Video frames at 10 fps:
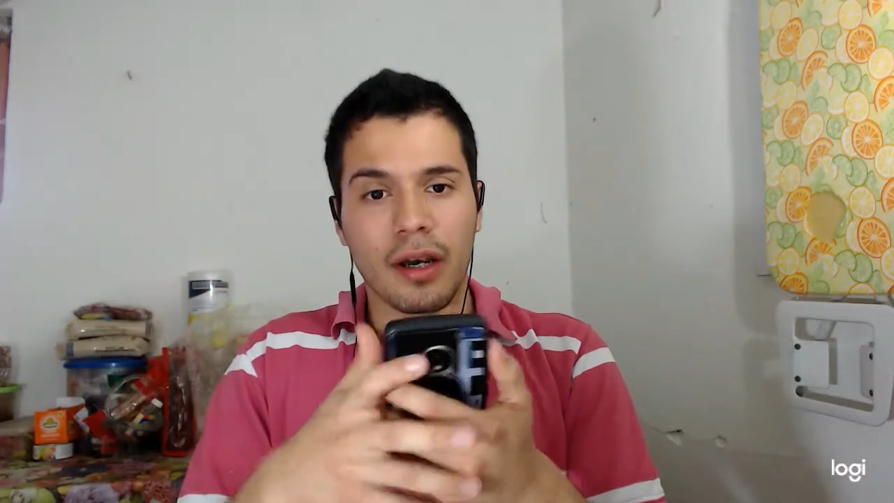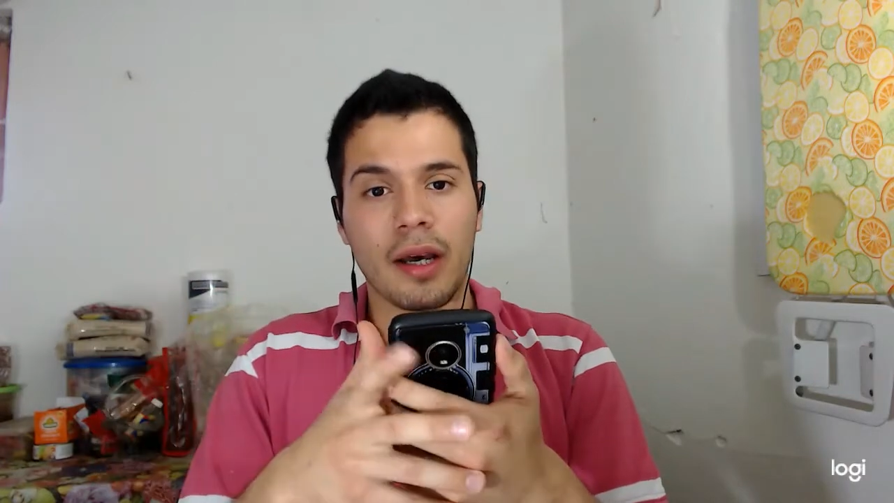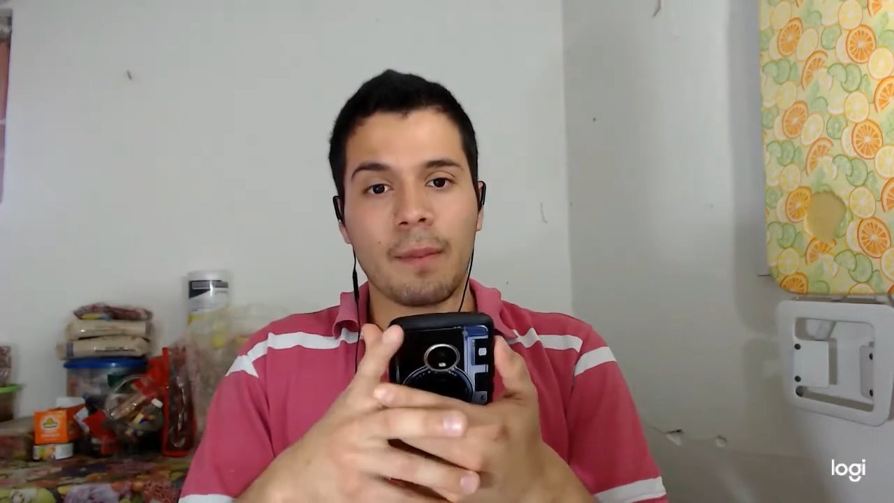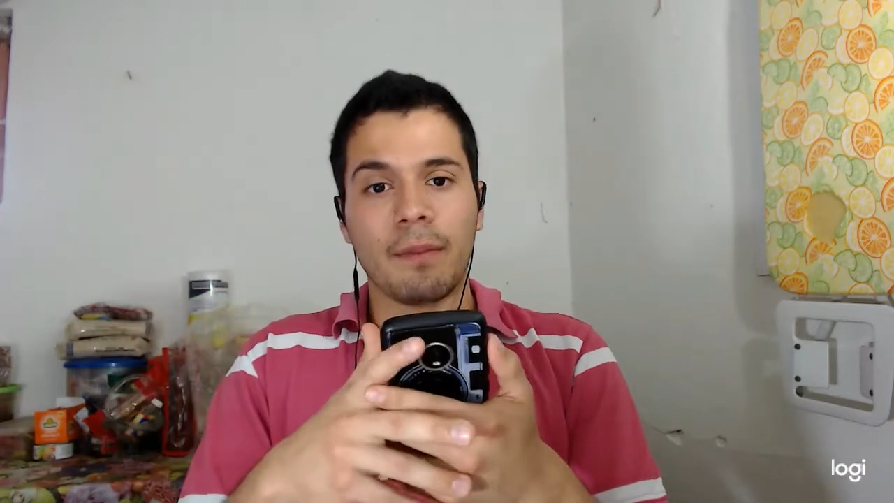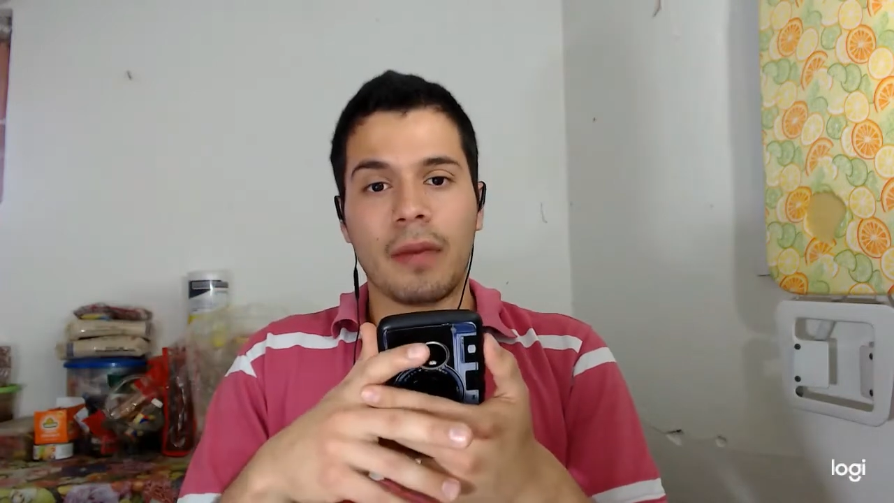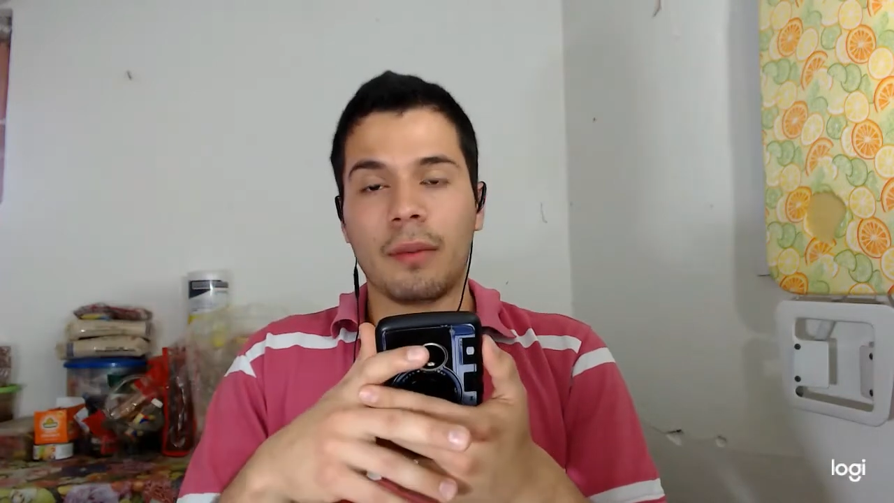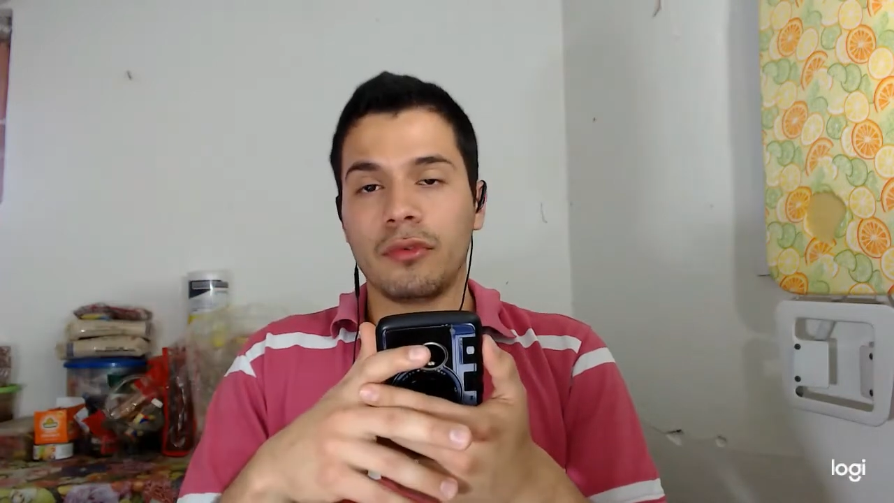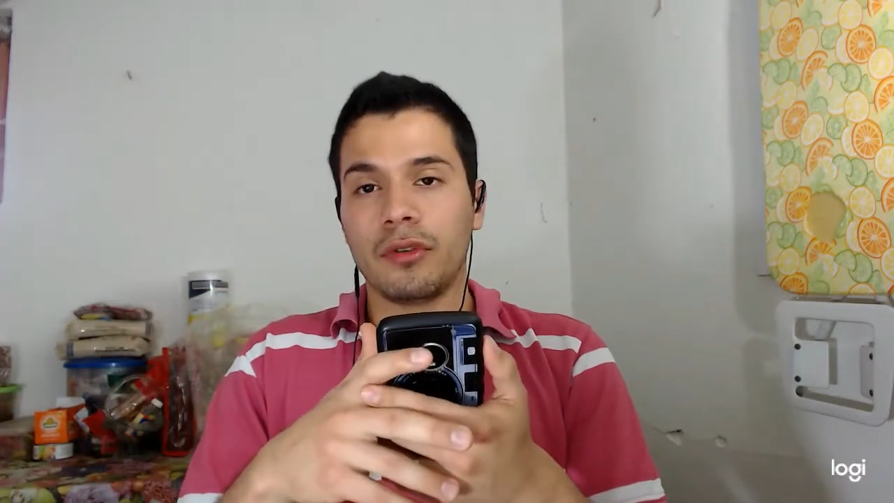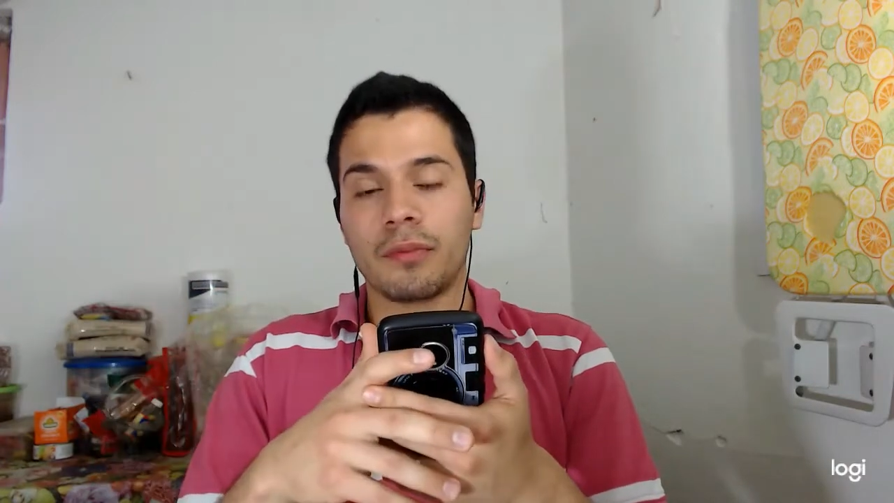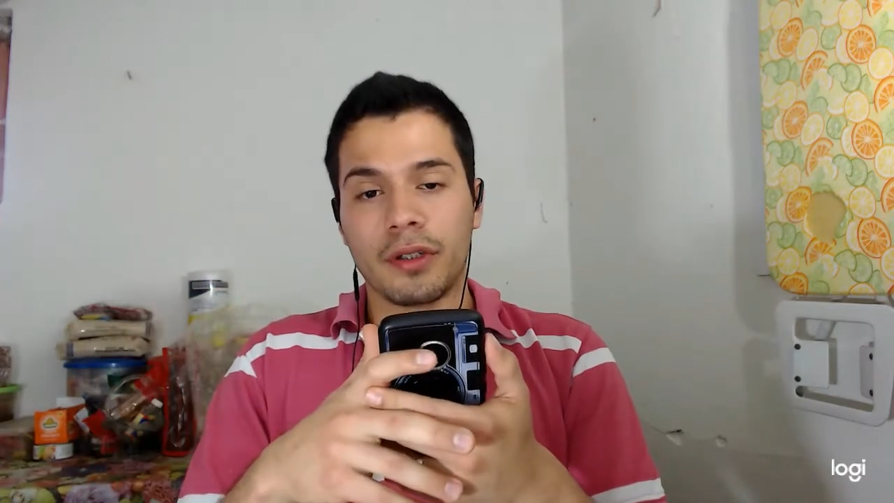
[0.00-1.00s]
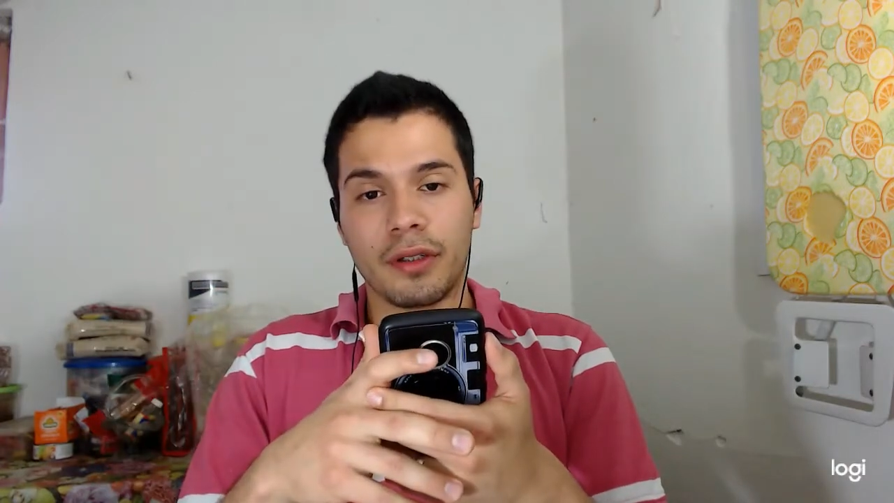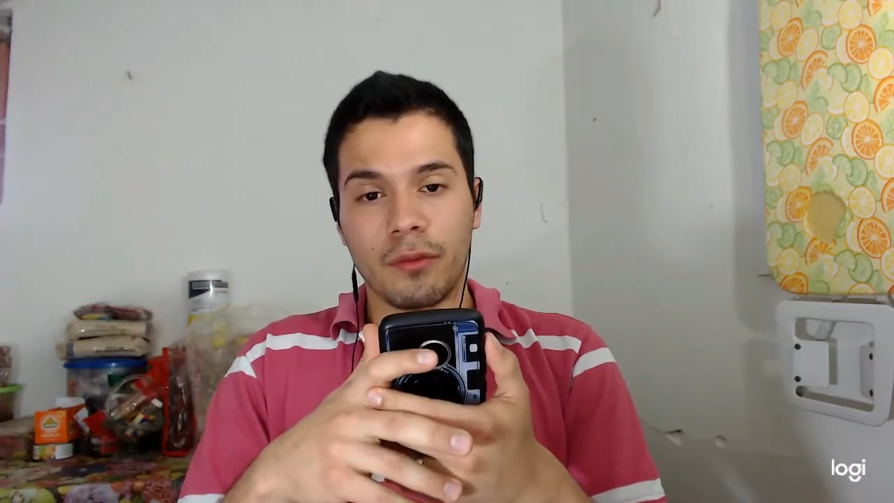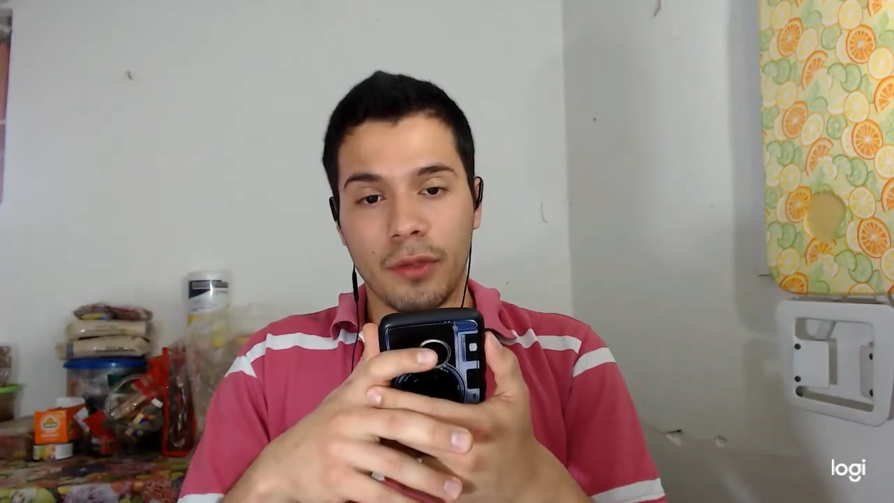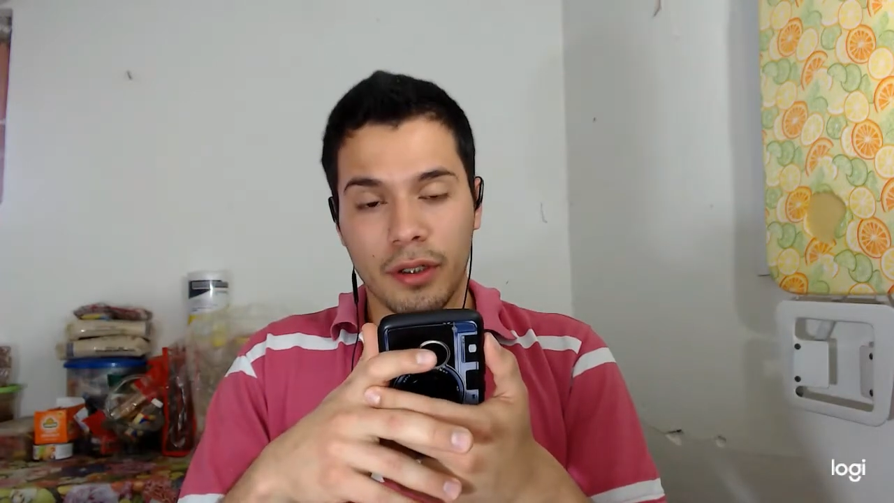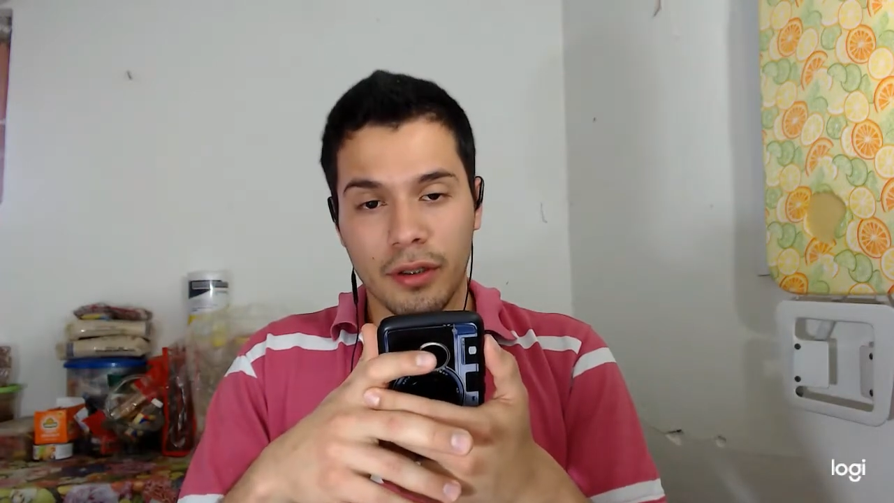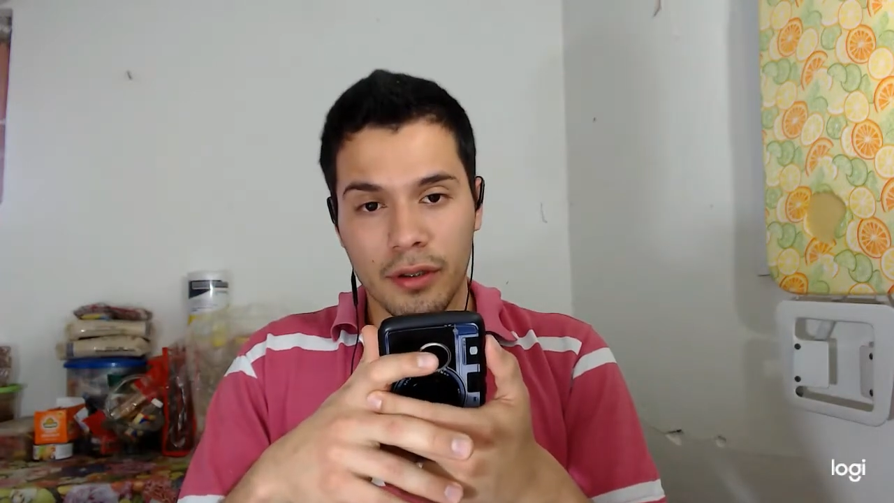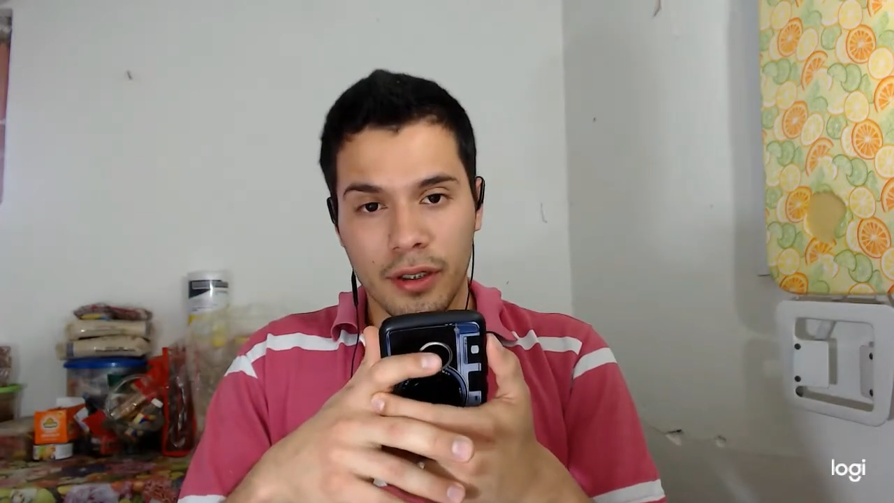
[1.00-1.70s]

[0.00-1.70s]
I'm I'm doing pretty well.